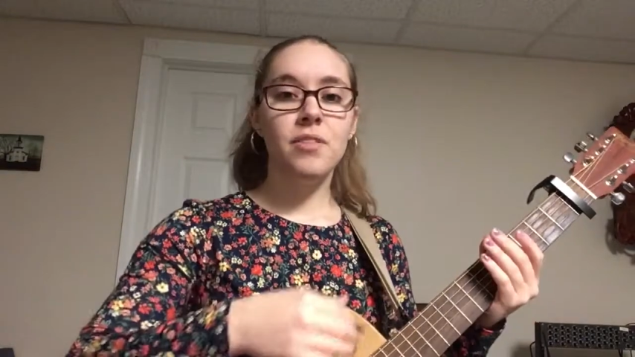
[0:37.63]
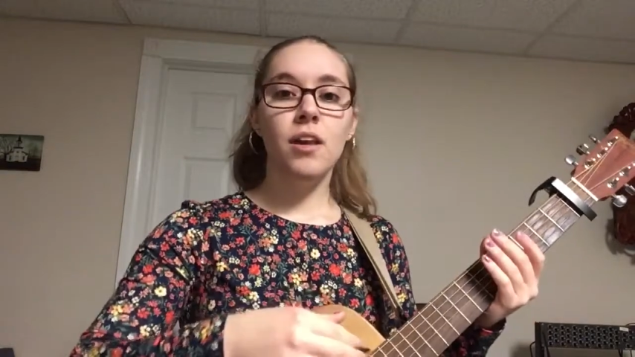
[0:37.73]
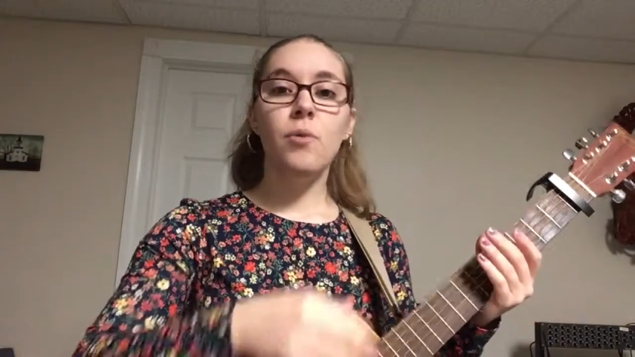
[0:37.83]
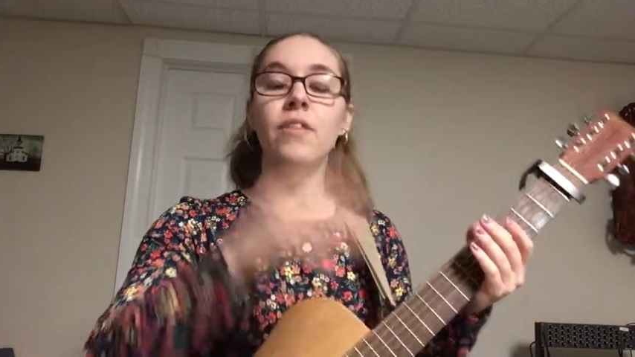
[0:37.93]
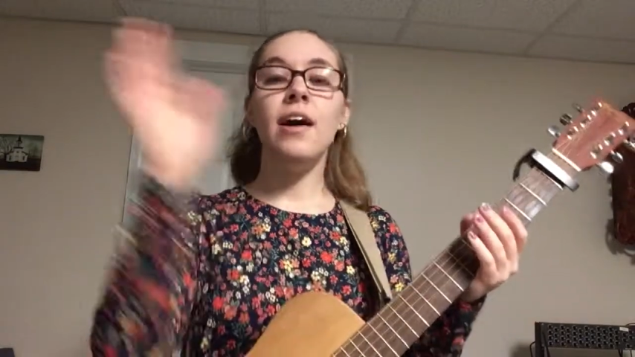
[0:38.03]

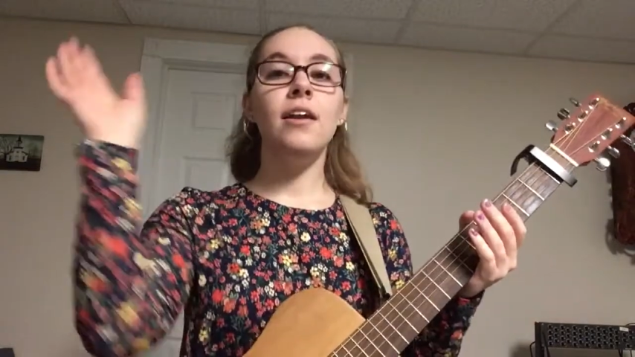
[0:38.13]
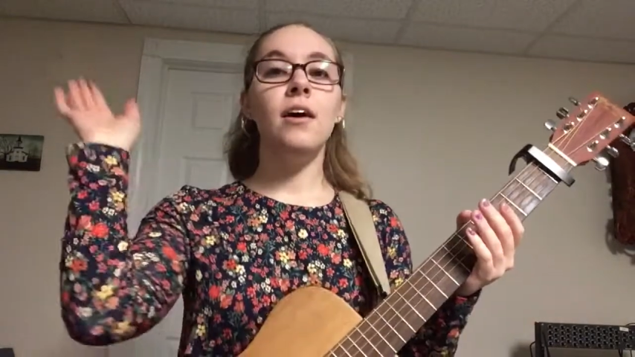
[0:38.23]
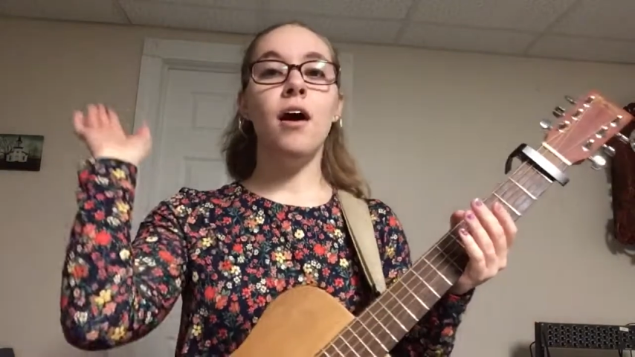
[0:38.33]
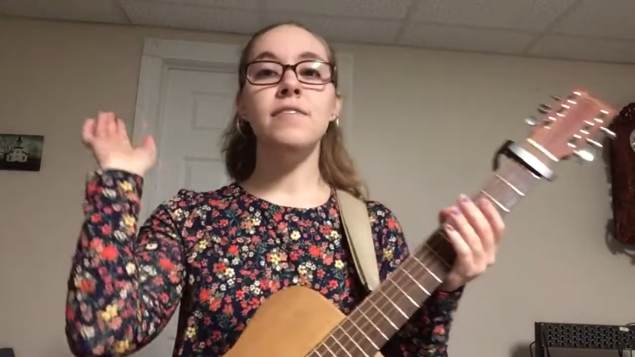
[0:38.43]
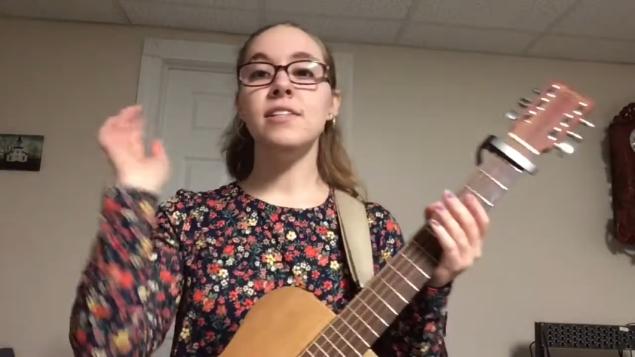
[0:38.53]
Well, then
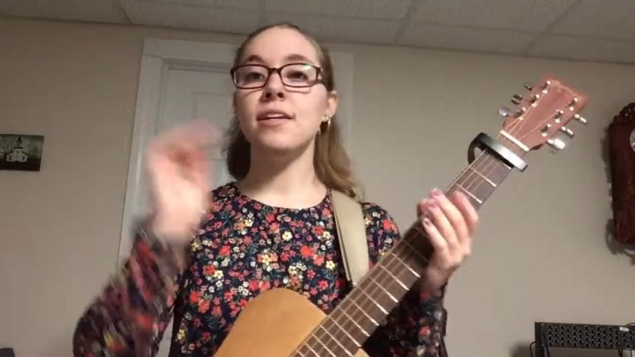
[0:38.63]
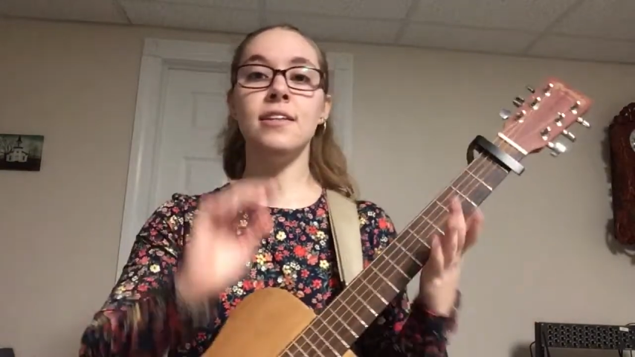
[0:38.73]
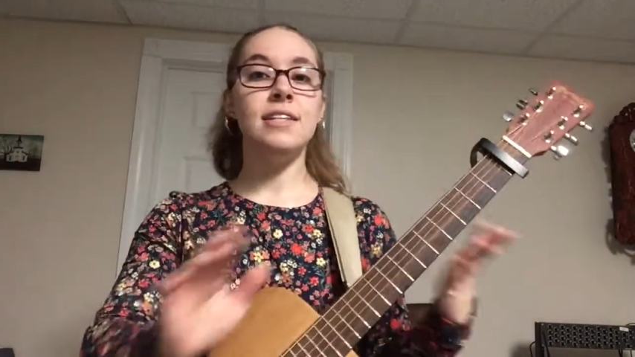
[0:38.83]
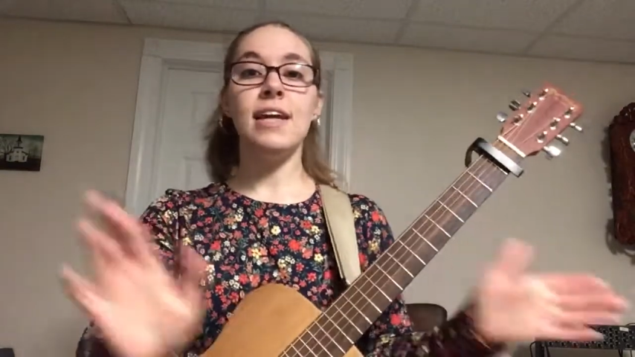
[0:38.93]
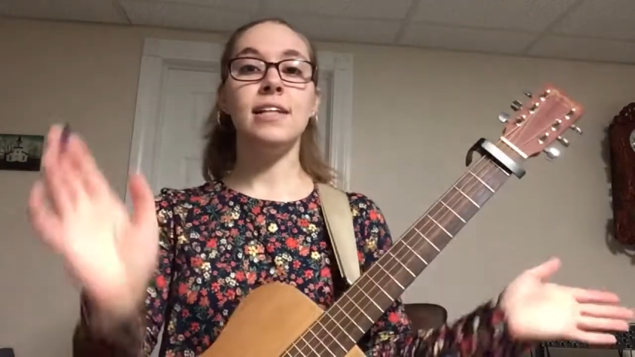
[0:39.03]
all of a sudden the
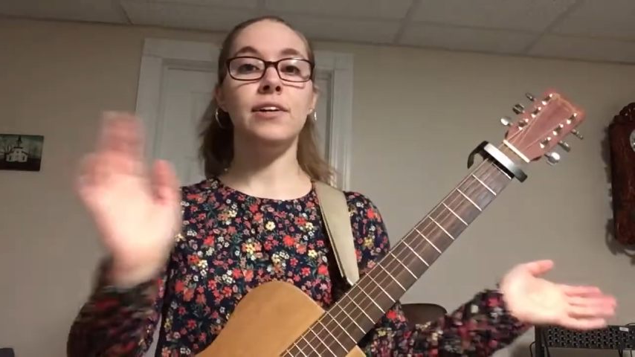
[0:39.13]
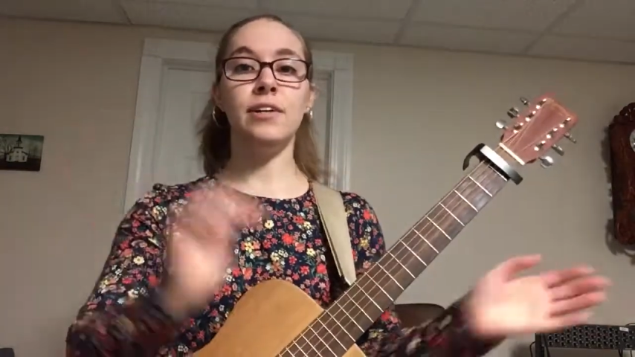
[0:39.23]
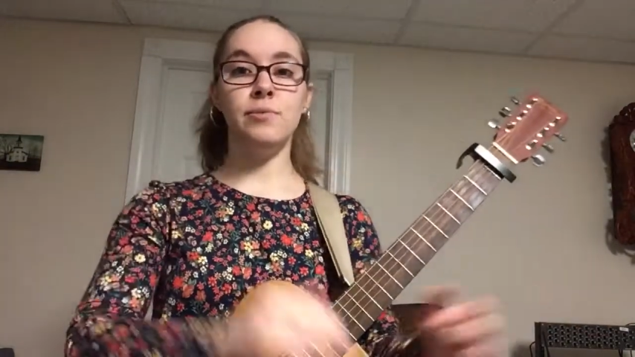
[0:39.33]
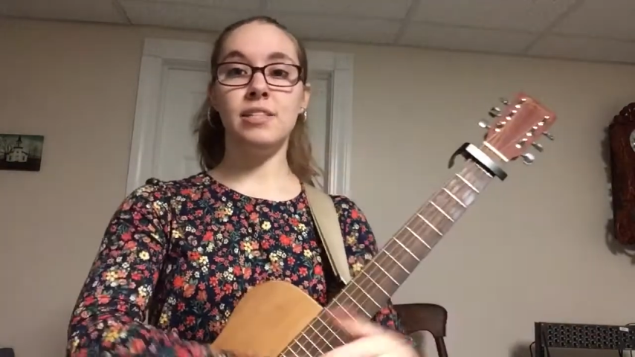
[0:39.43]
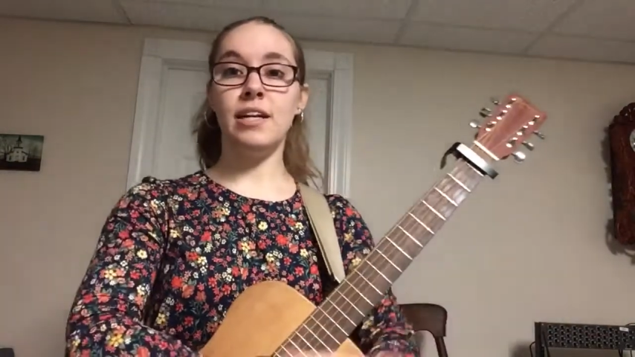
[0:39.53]
day cleared and it
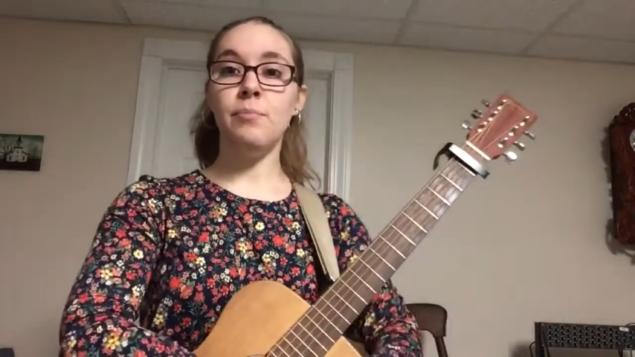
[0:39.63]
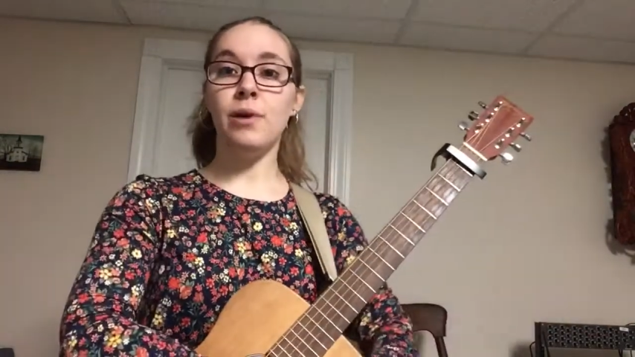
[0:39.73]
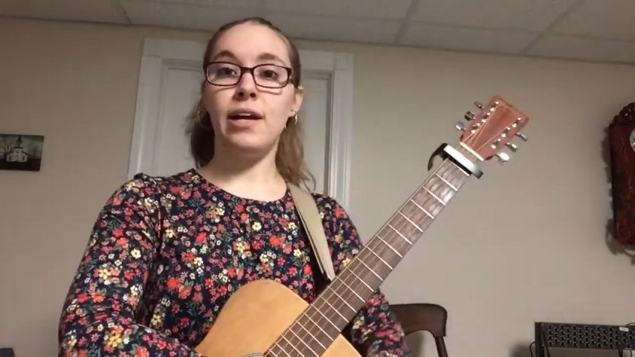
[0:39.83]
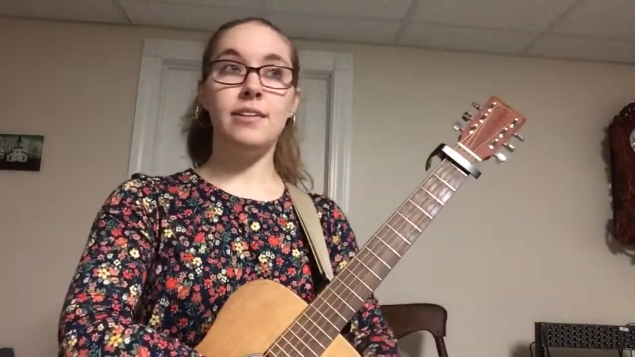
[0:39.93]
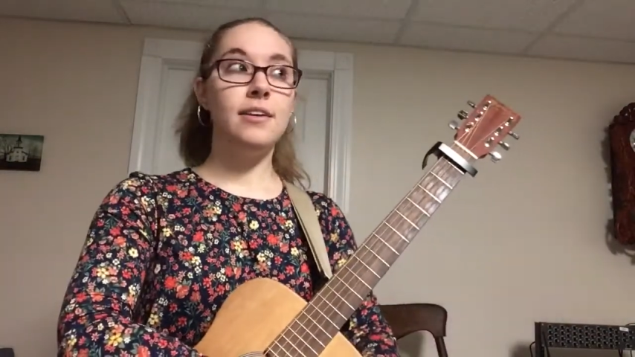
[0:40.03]
was sunny and
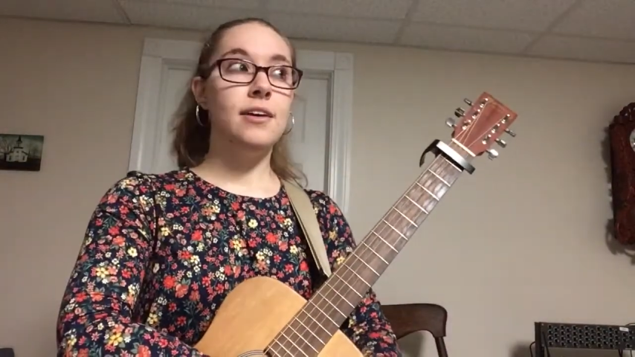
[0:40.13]
bright.